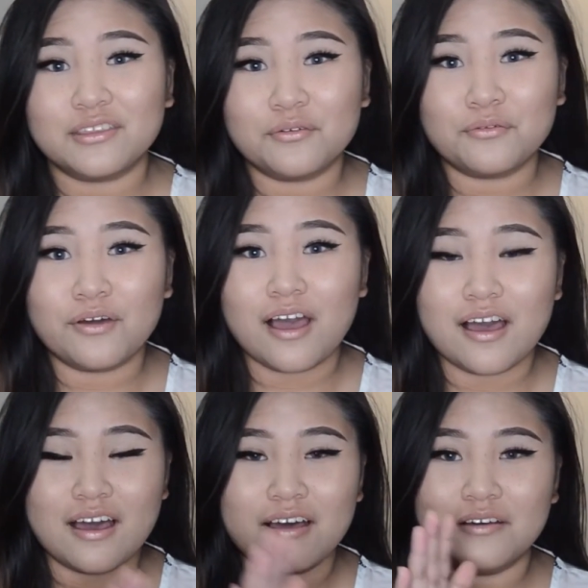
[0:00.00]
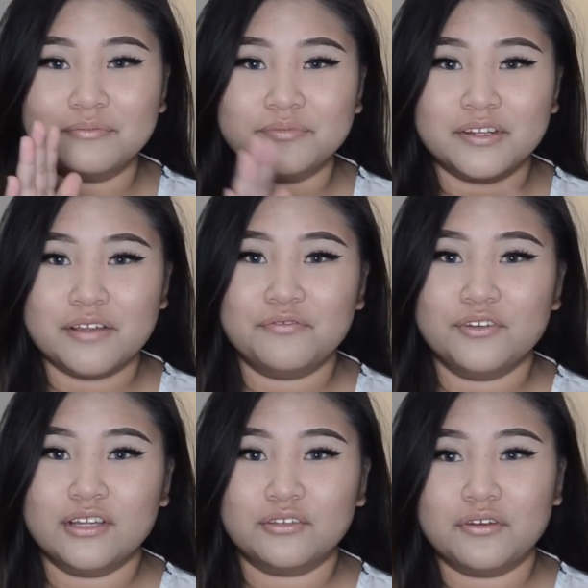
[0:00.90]
itong
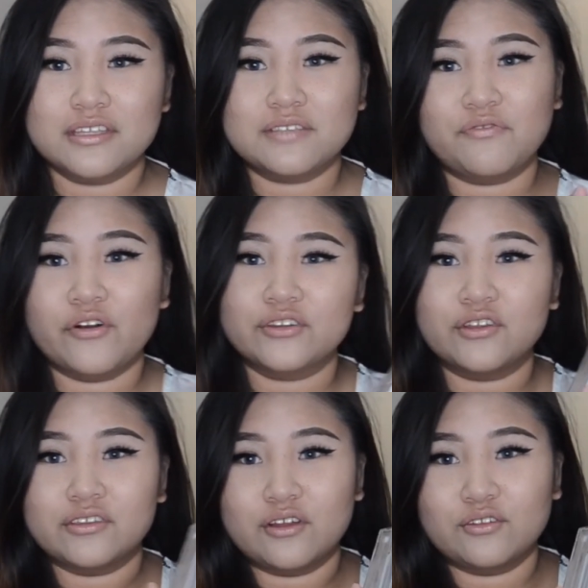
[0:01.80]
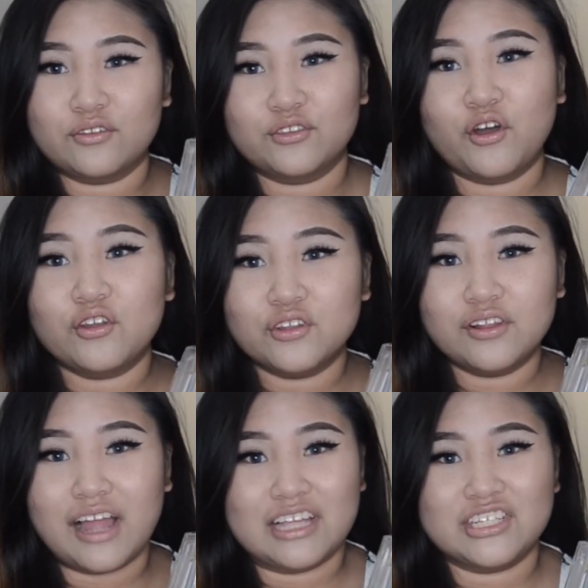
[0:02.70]
review na to is for Dodo
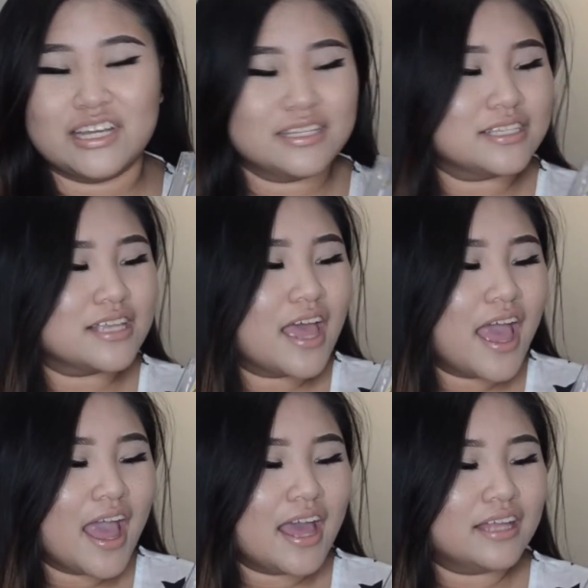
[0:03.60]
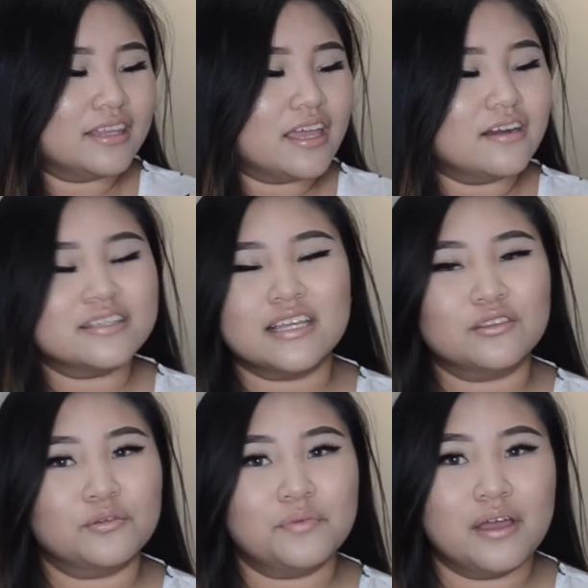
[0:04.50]
Lashes and they are said
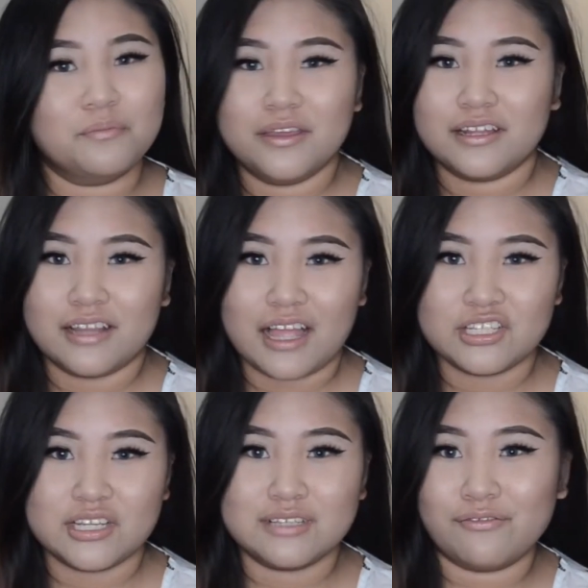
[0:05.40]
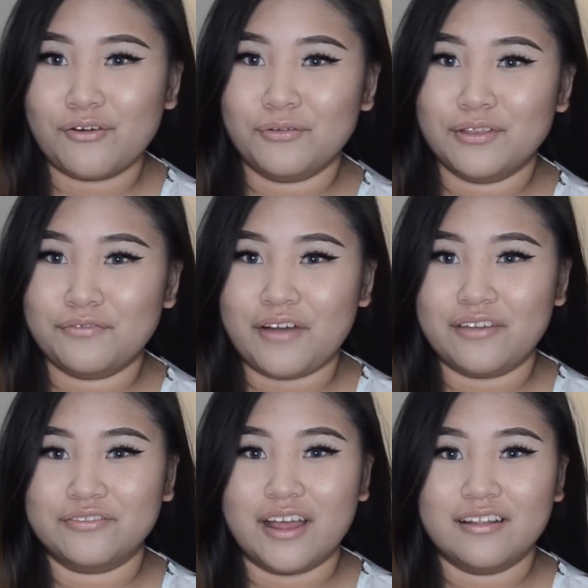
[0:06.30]
to be a mink lashes for only
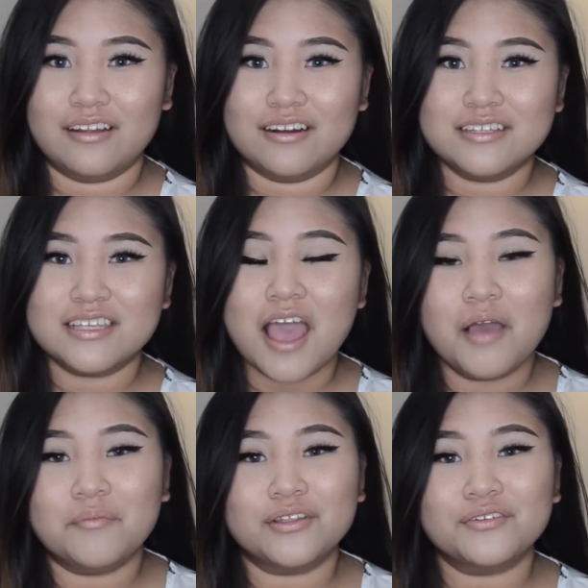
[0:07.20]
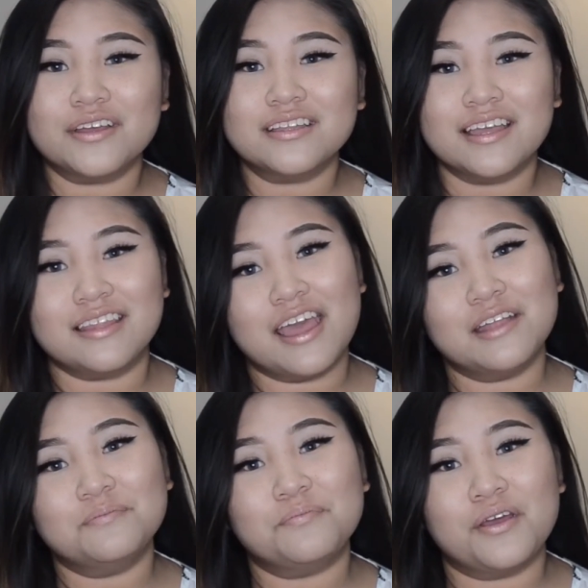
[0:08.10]
$5. But you can get
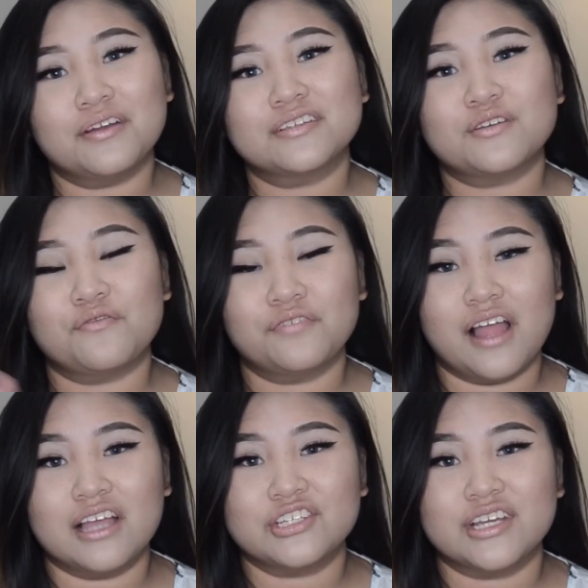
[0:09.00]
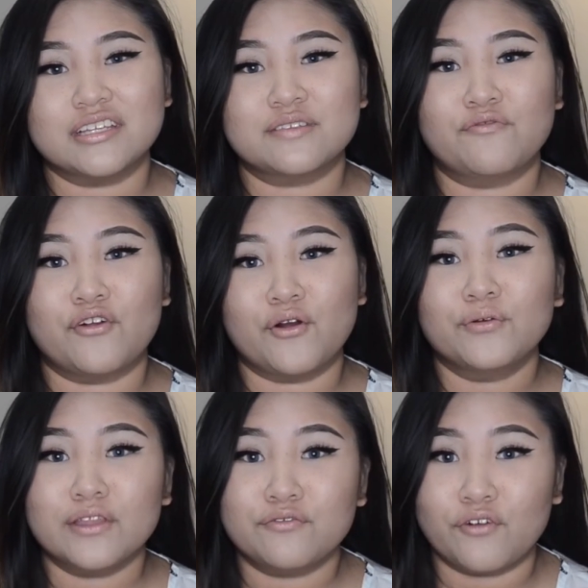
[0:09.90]
8 pairs of lashes for
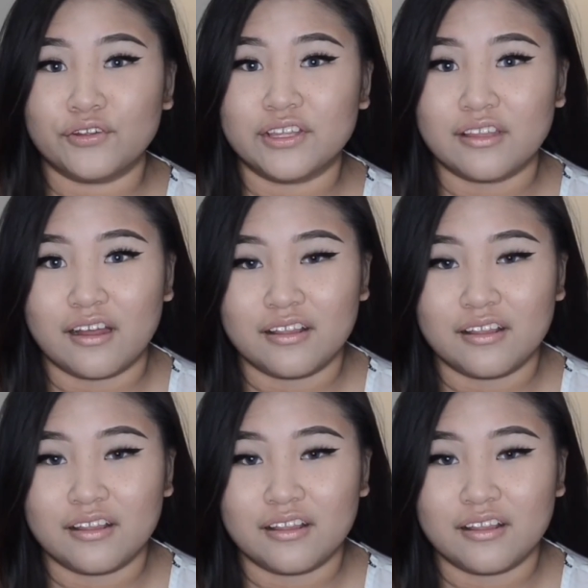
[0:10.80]
only $40.